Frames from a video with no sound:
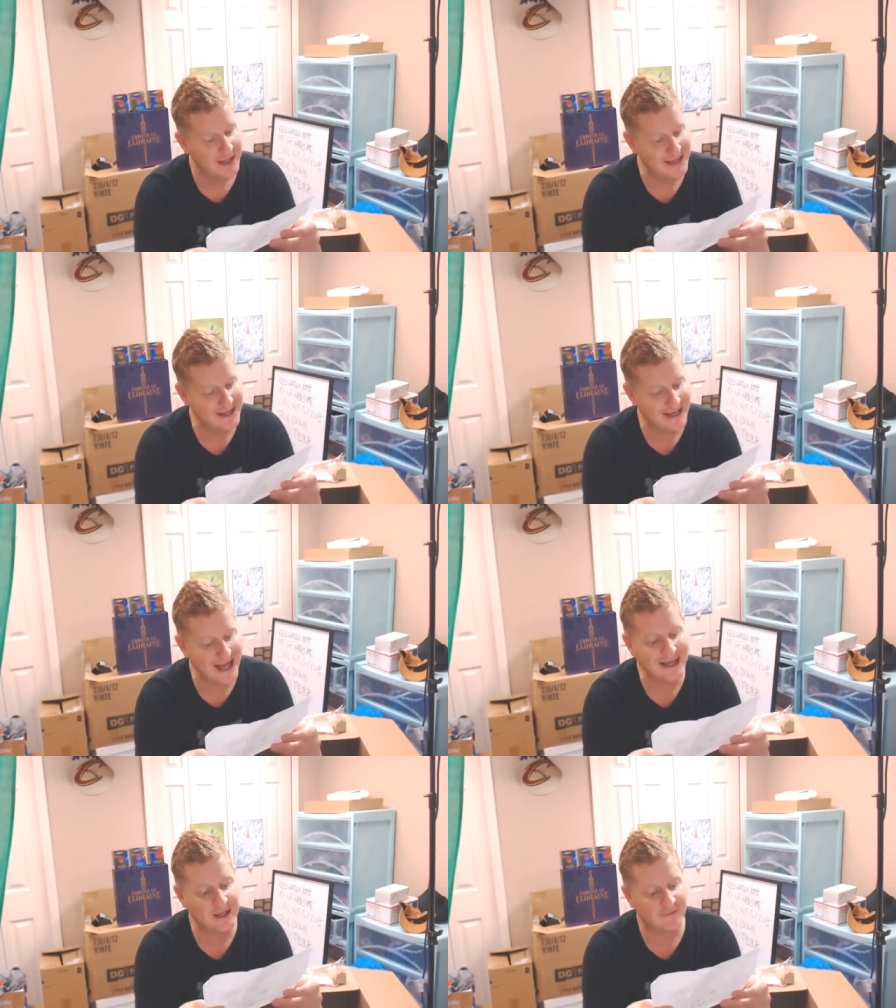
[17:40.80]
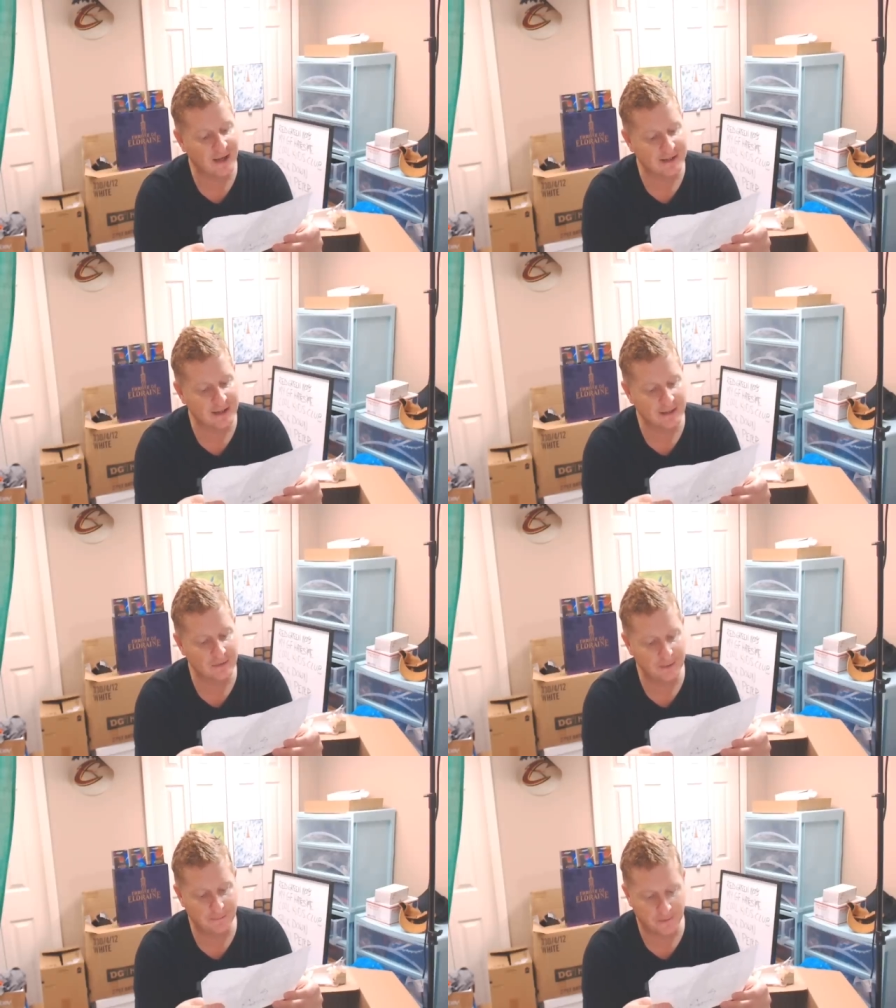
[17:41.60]
And in any event, it will
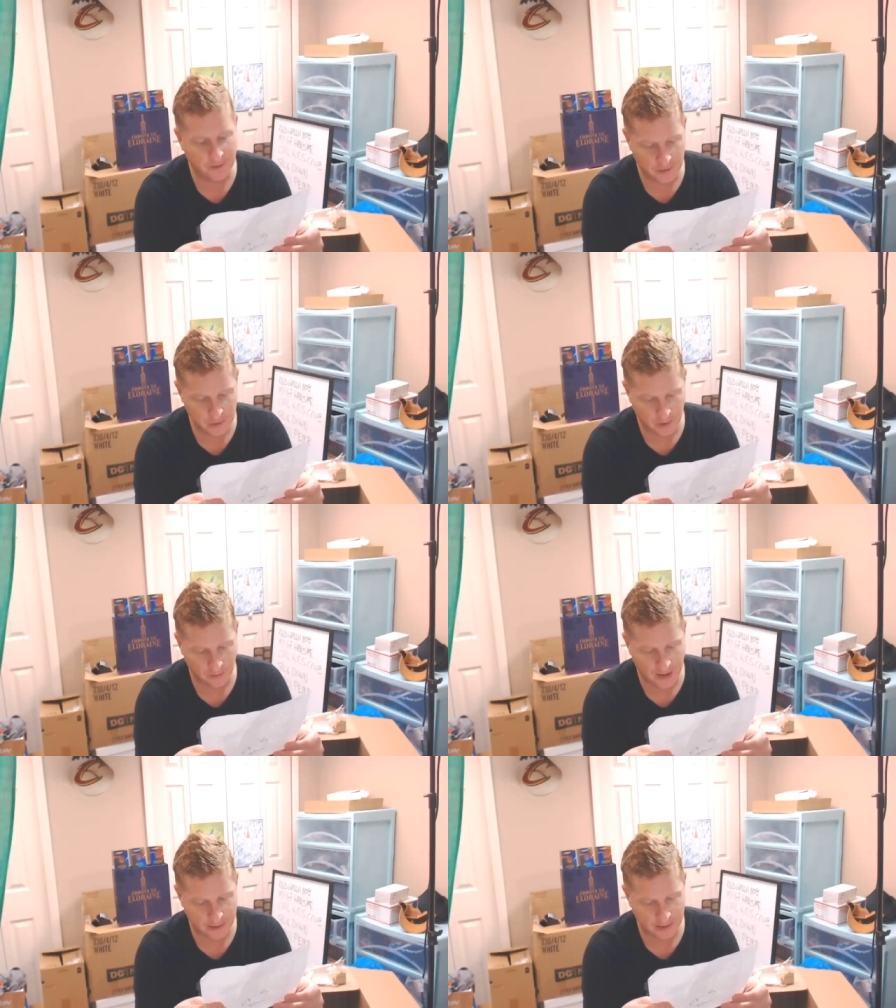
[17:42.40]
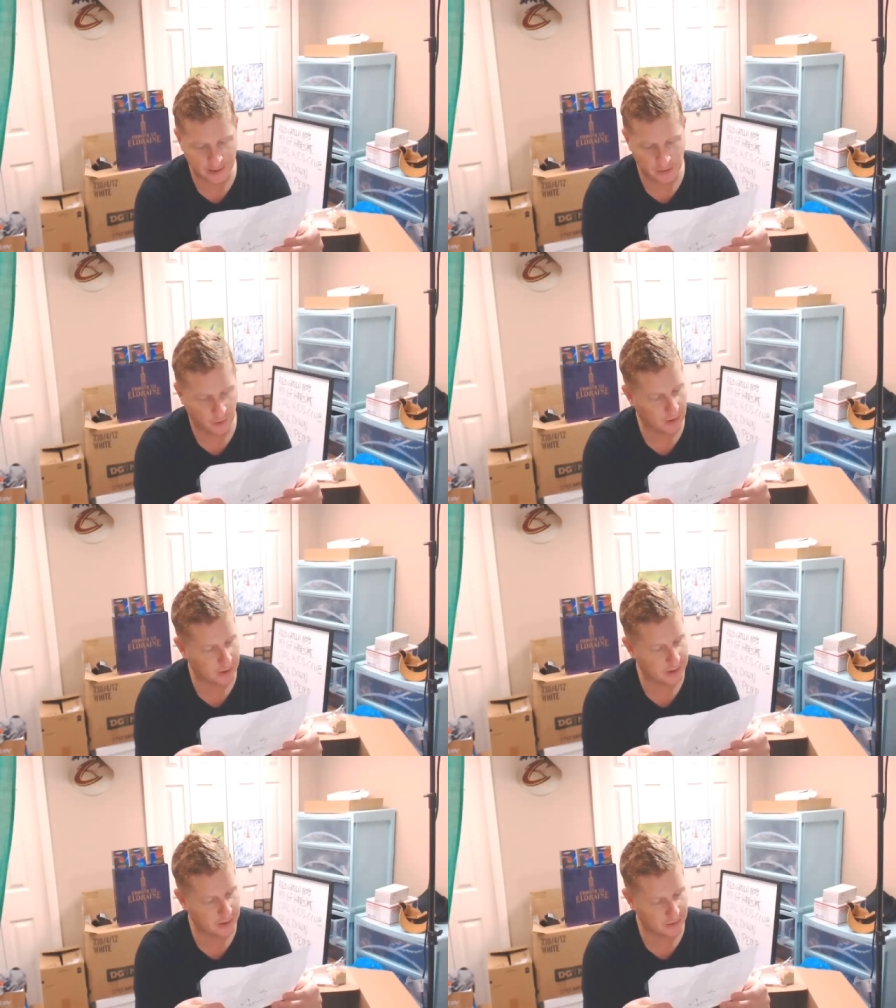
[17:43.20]
be pure joy watching you
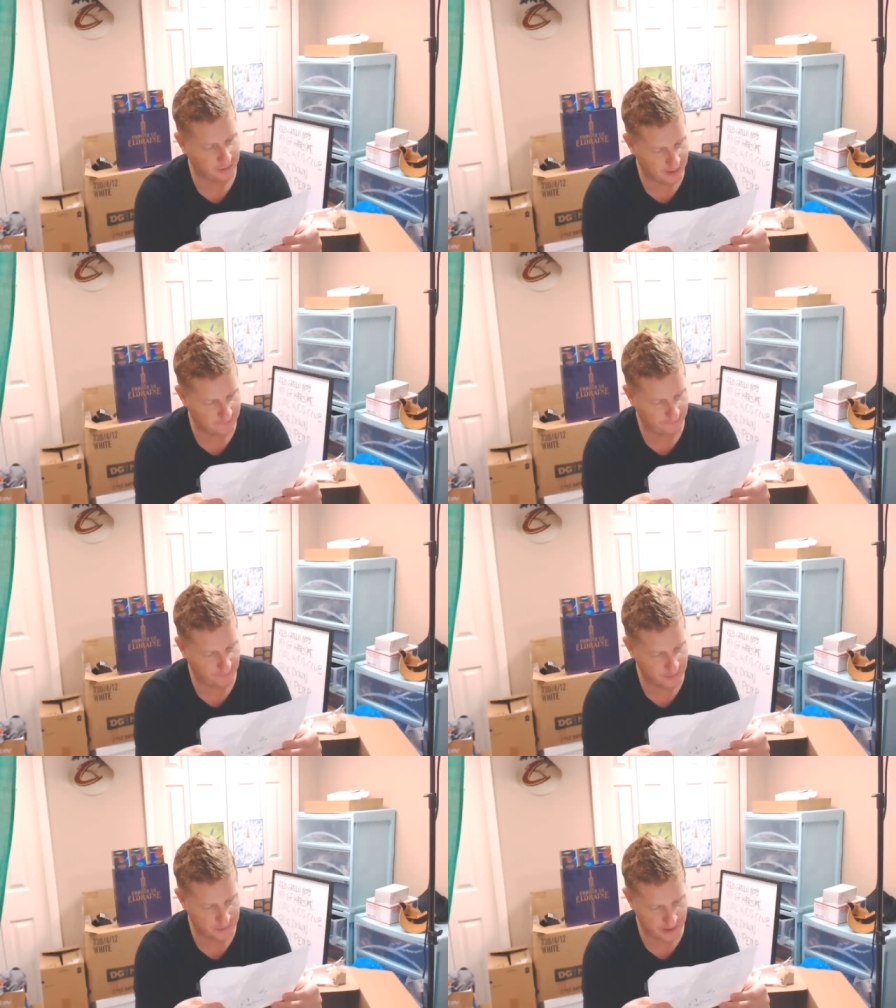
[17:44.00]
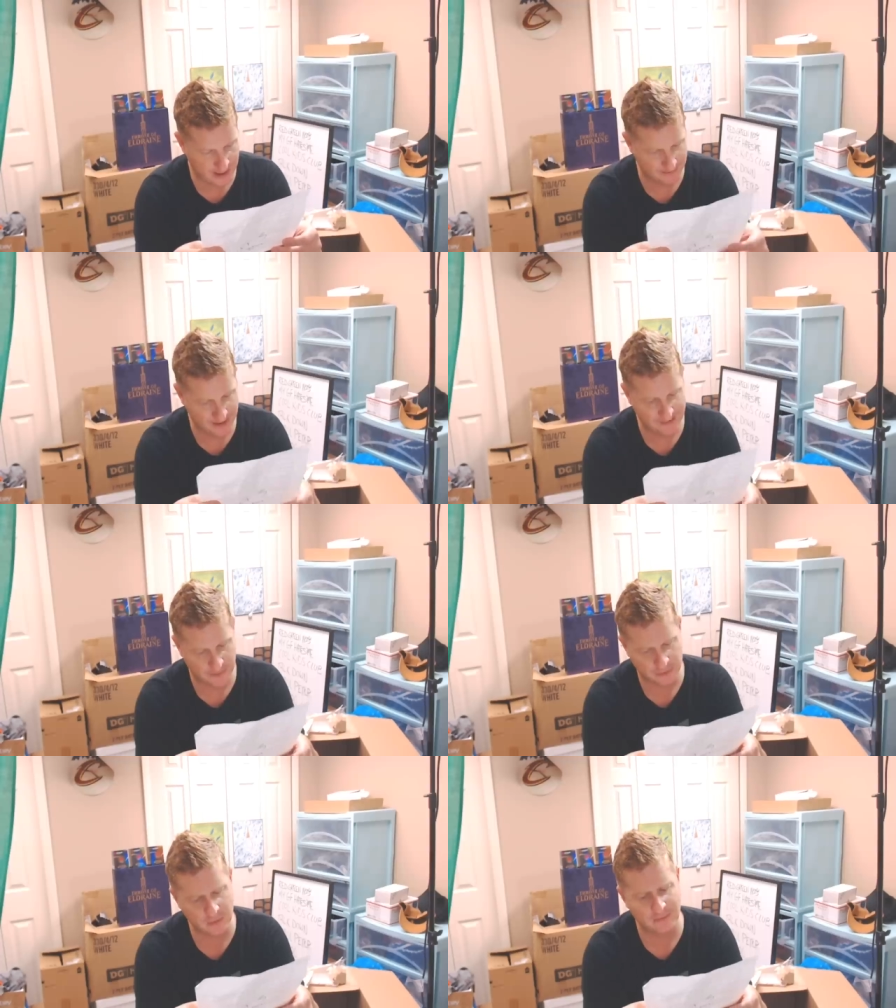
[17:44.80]
work your love for your job and the
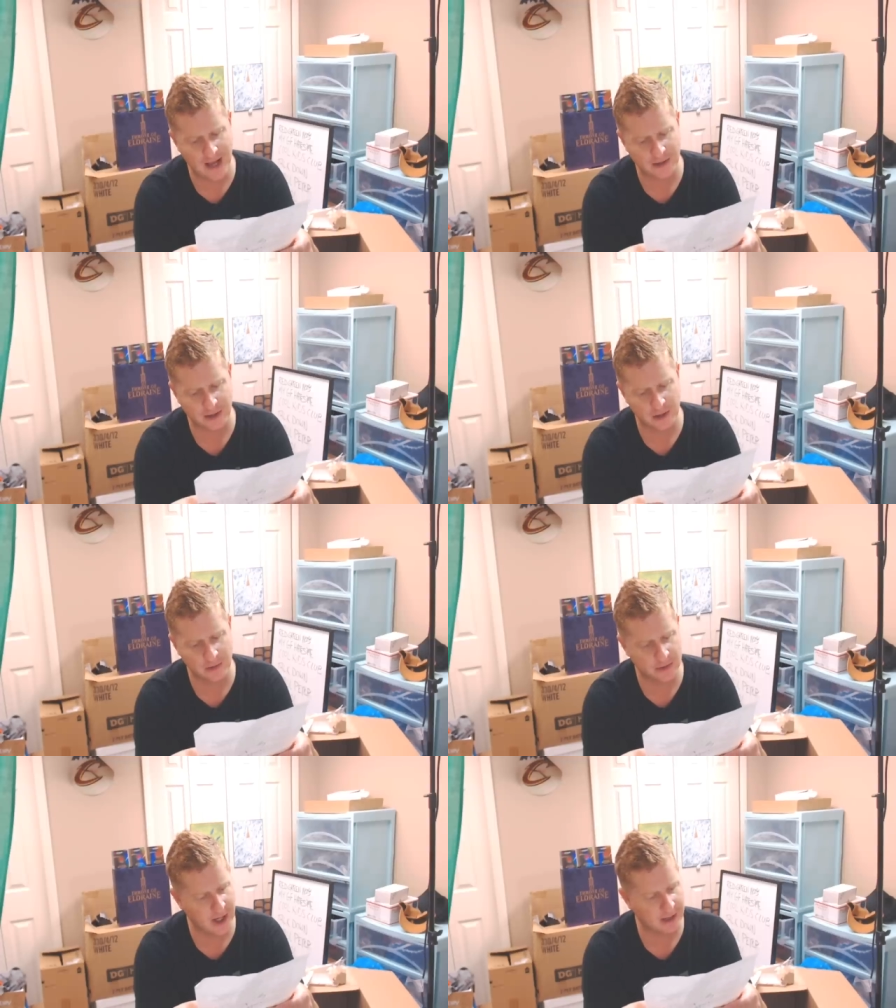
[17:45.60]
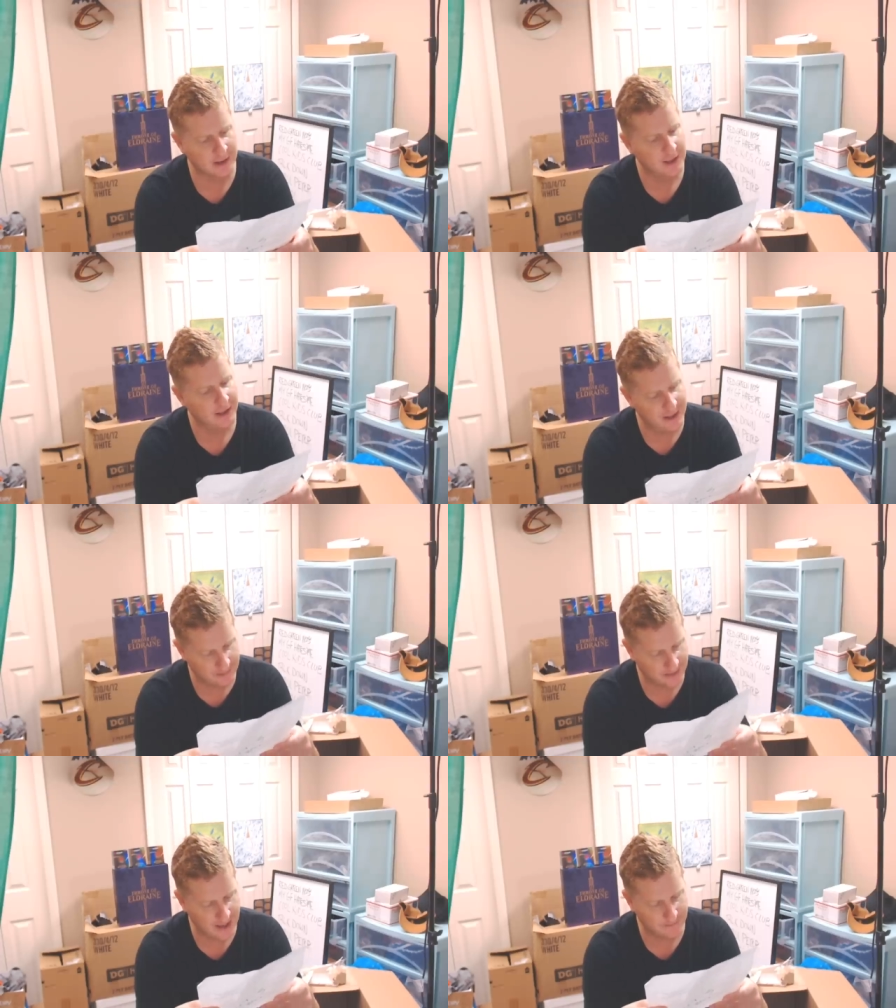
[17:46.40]
true magic you inject into
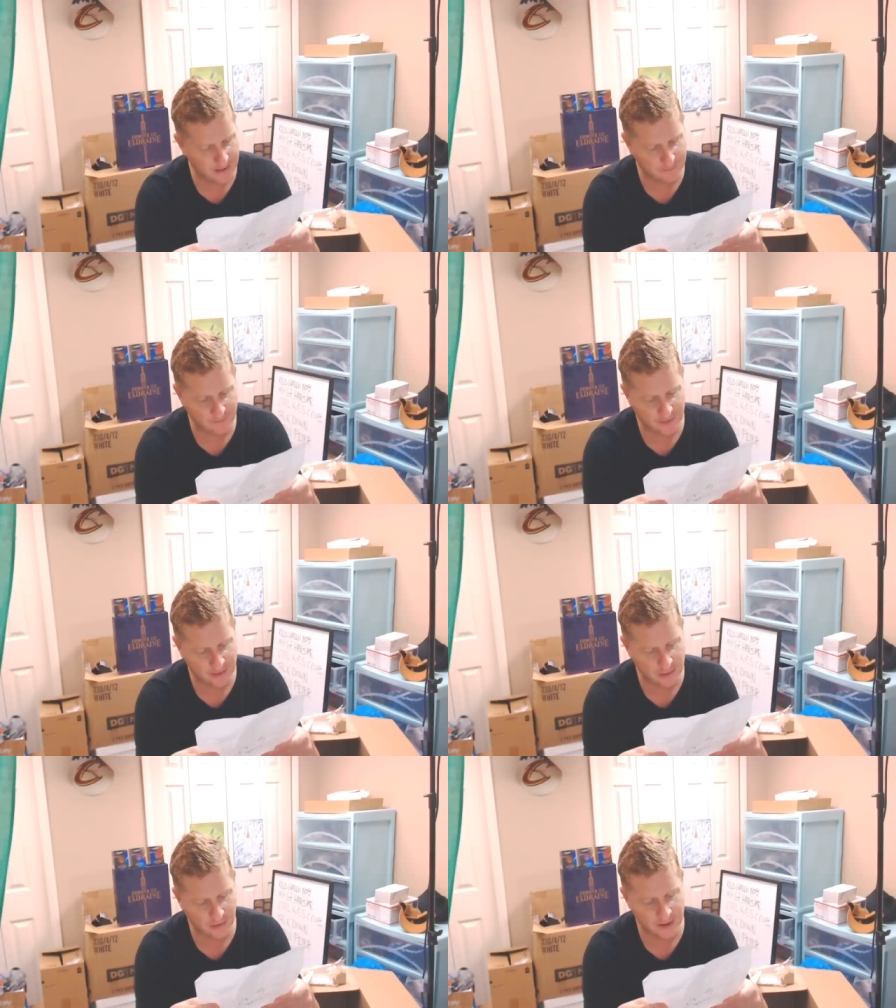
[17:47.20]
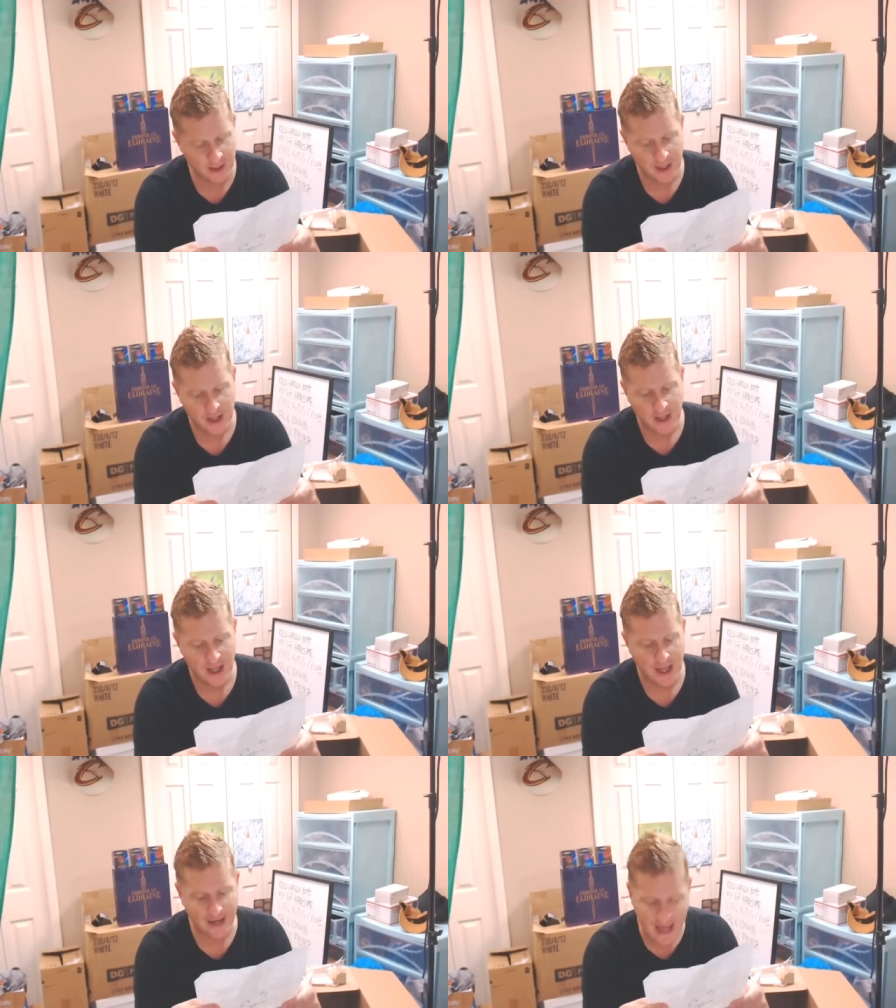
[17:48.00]
the game. Thank you for everything, Joey.
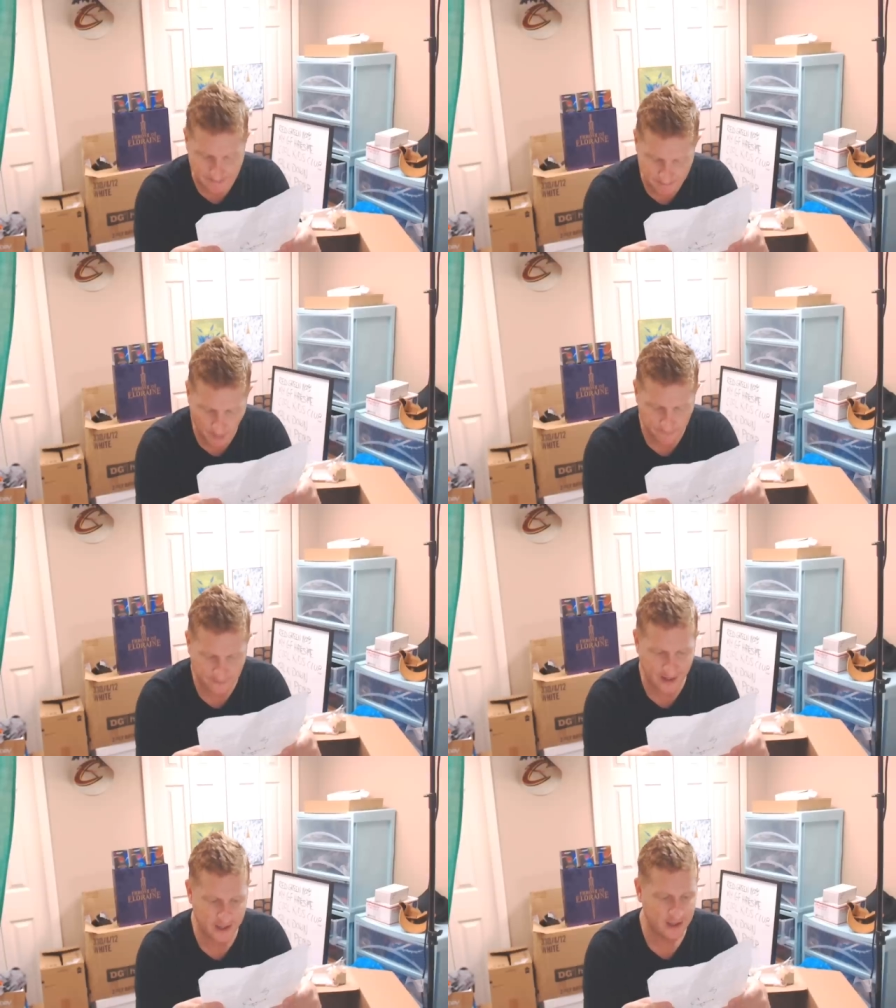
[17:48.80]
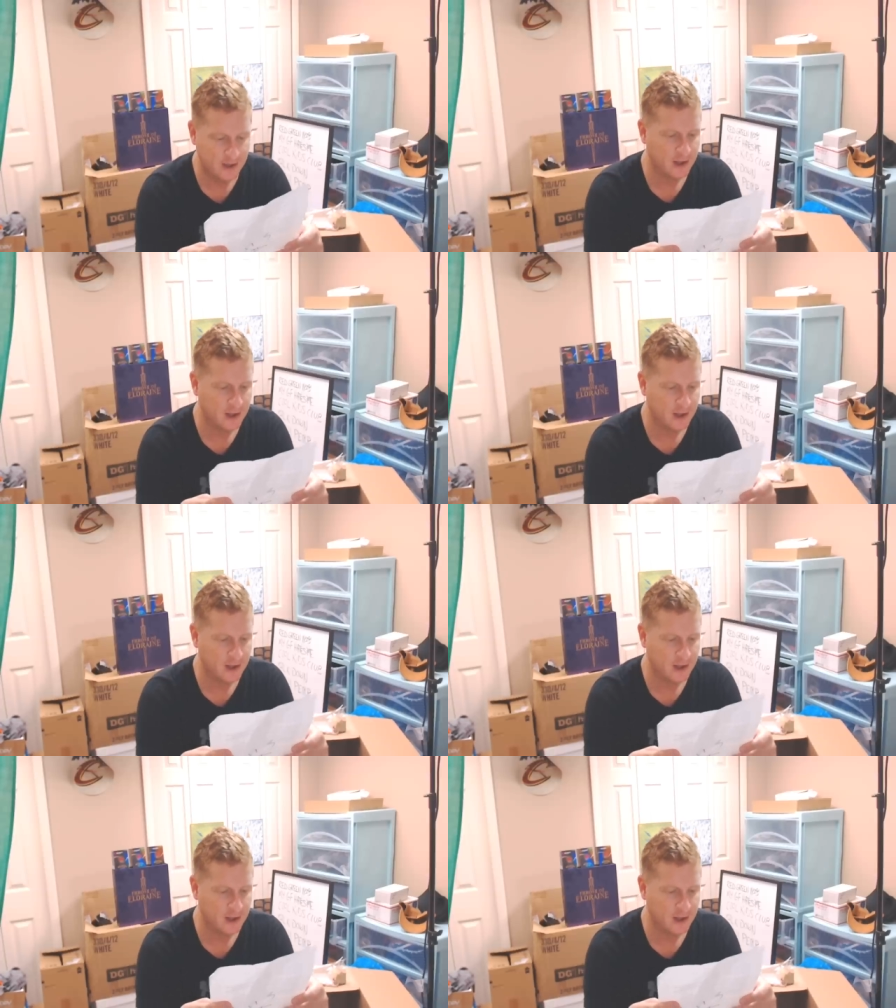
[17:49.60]
And happy birthday,